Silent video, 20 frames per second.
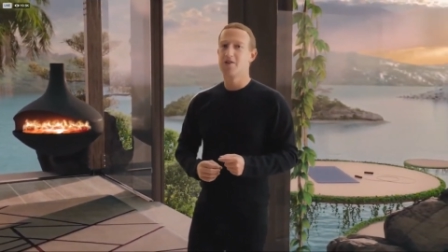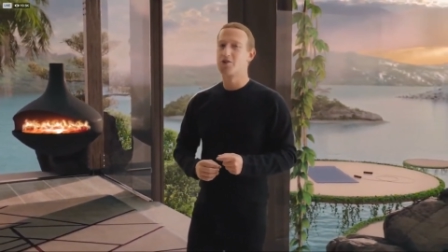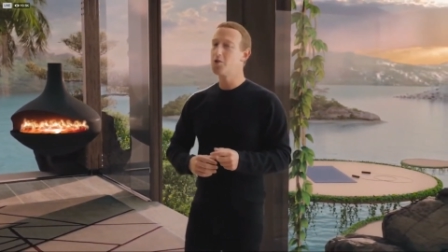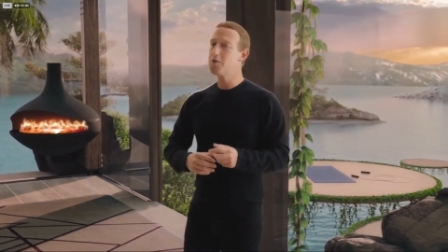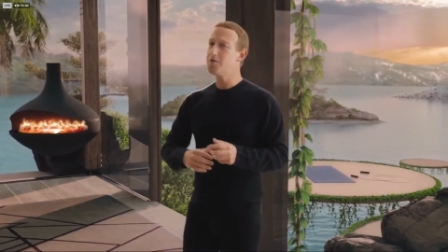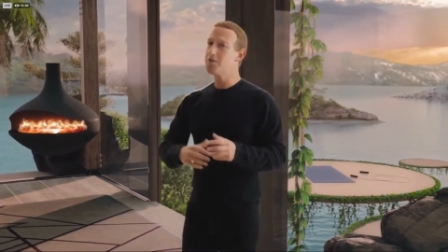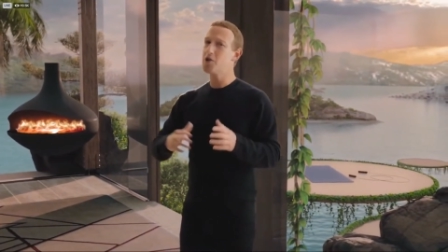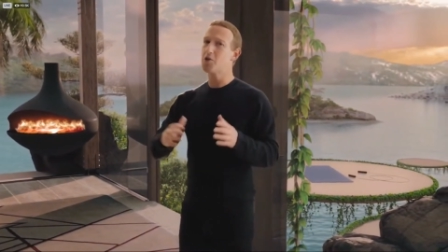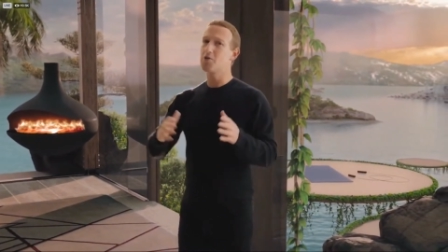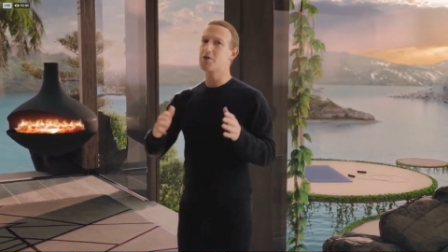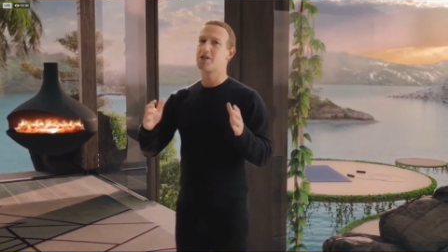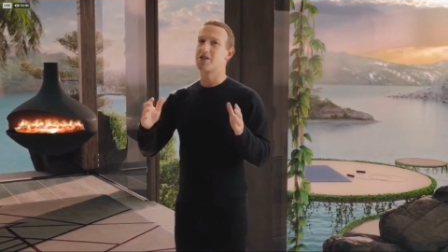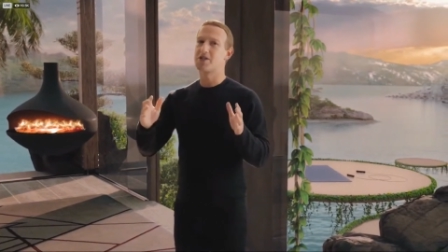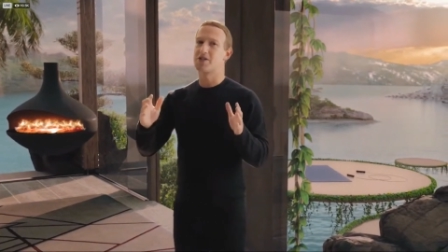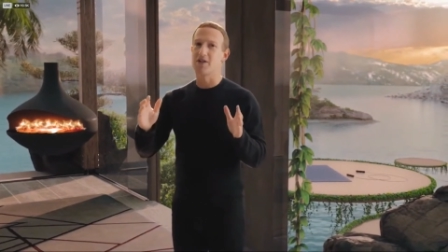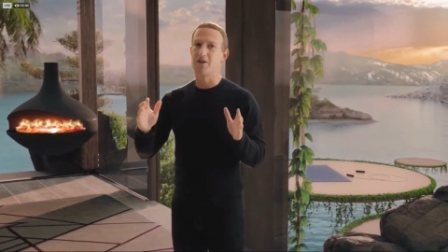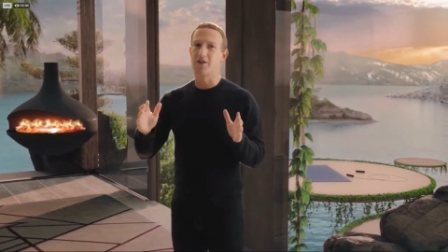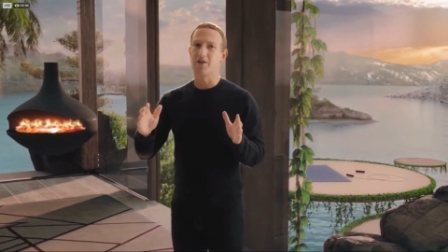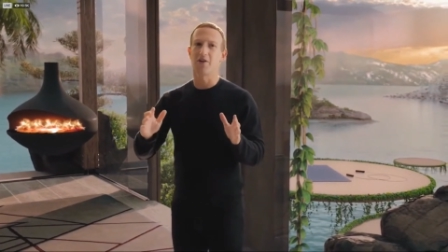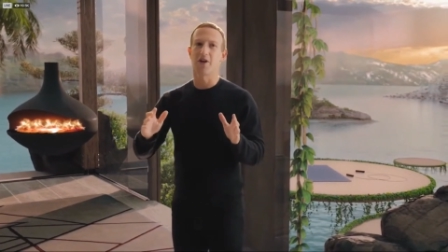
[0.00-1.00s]
So even though it's
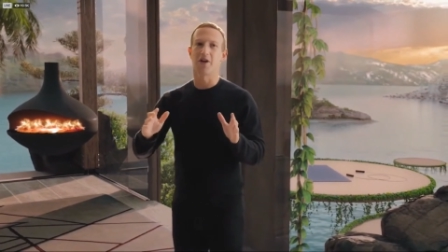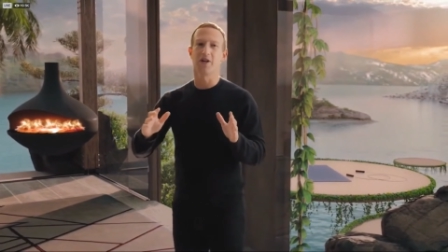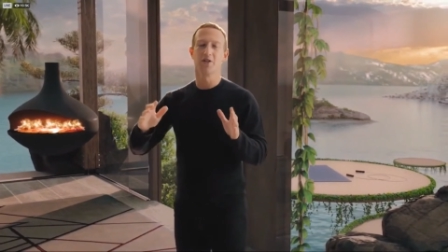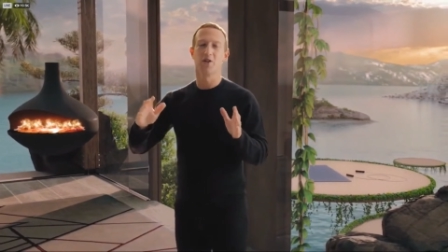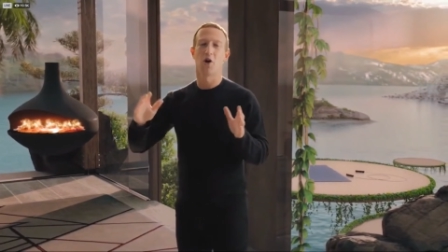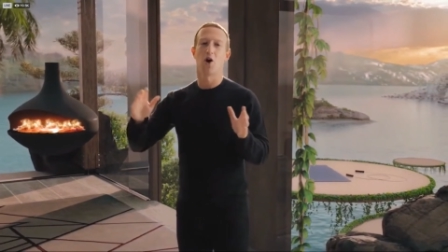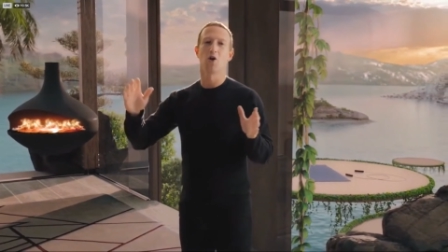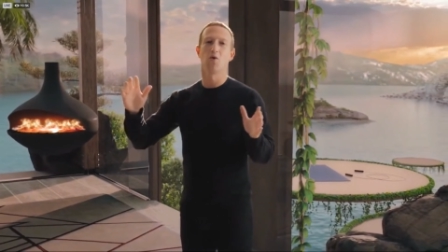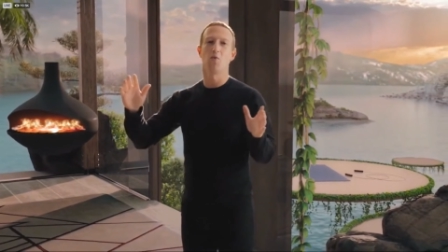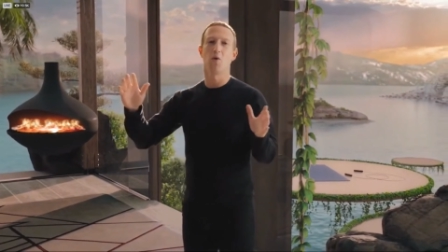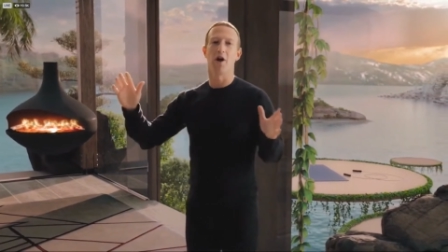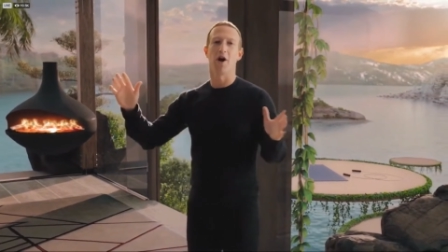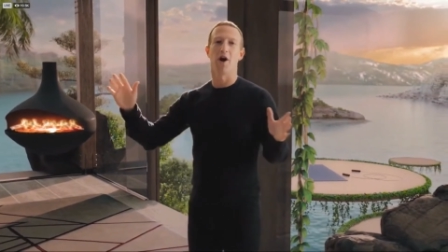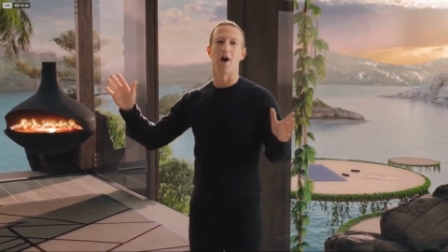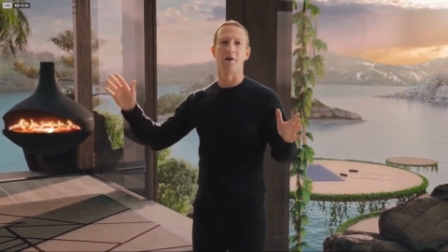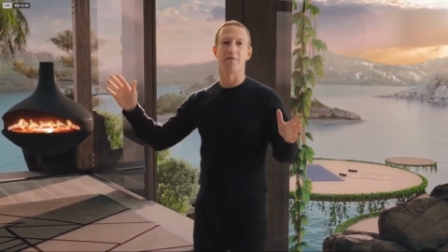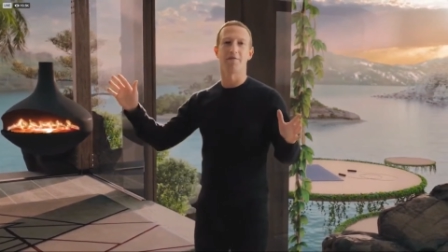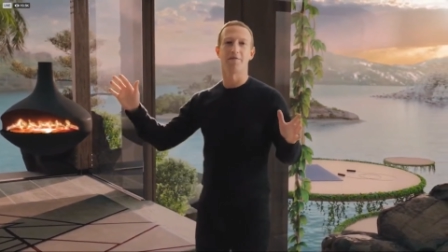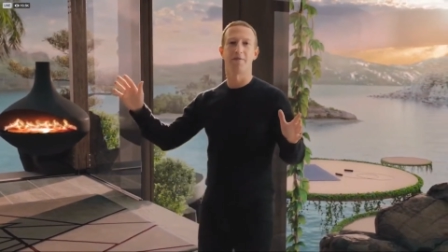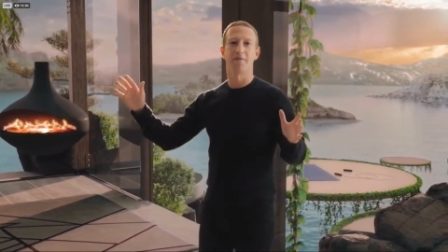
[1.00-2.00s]
still a long way
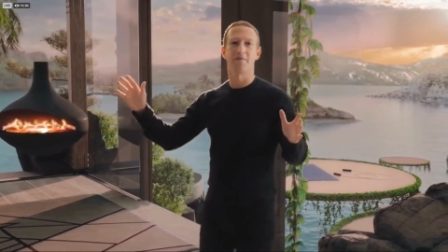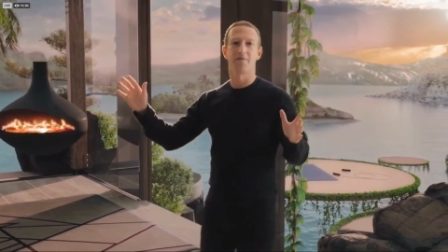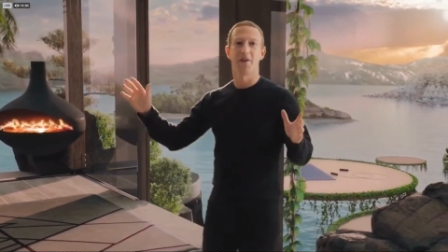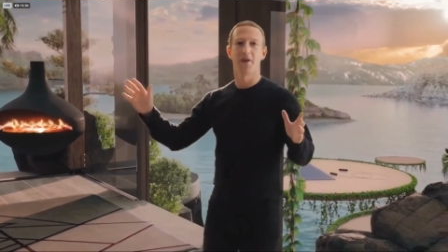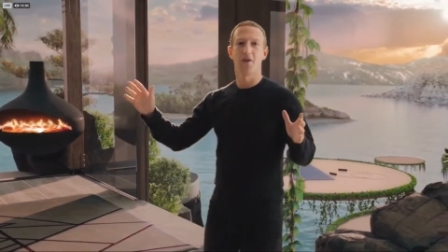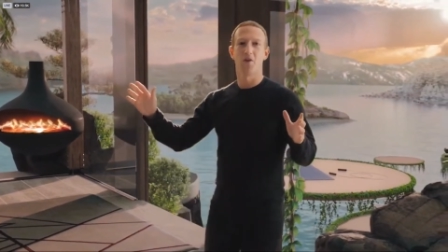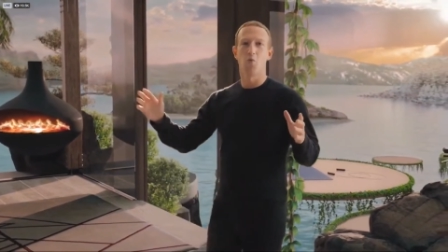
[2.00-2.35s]
off,